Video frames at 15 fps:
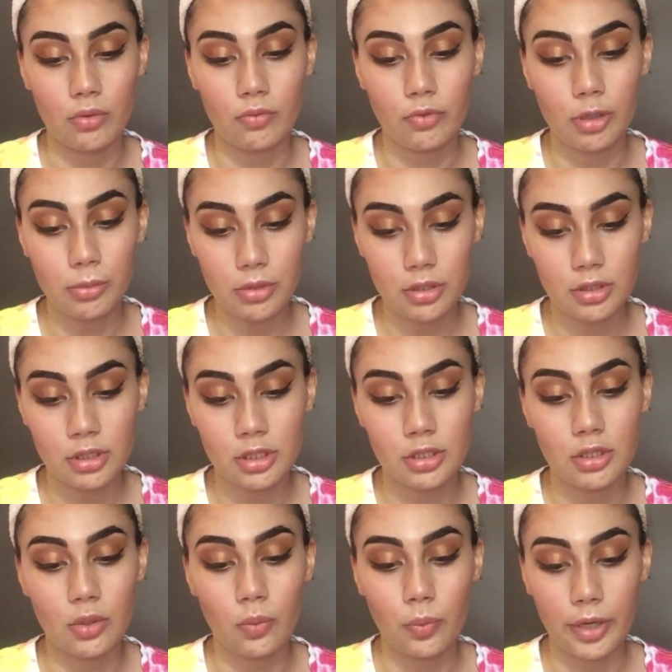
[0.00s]
Rimmel
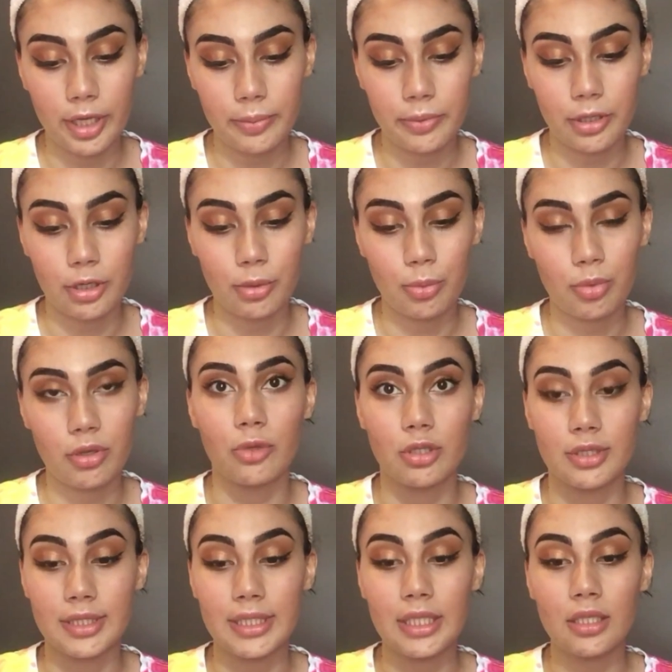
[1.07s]
London Wake Me Up
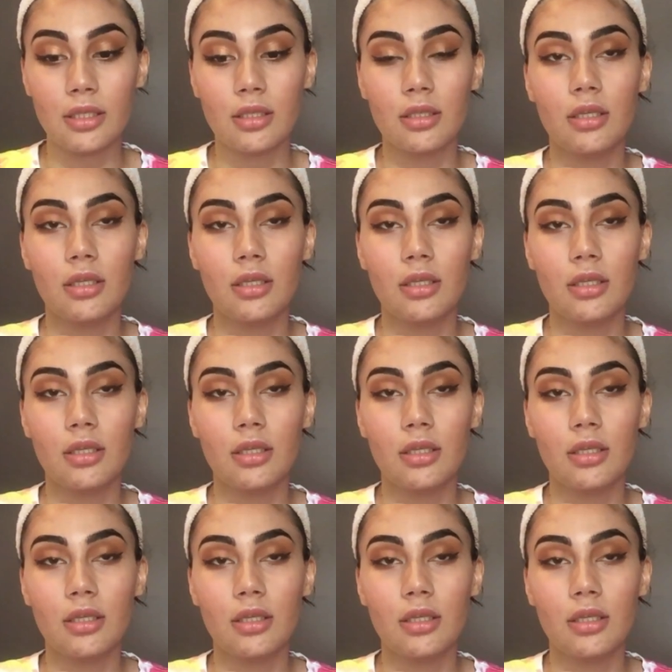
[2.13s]
concealer.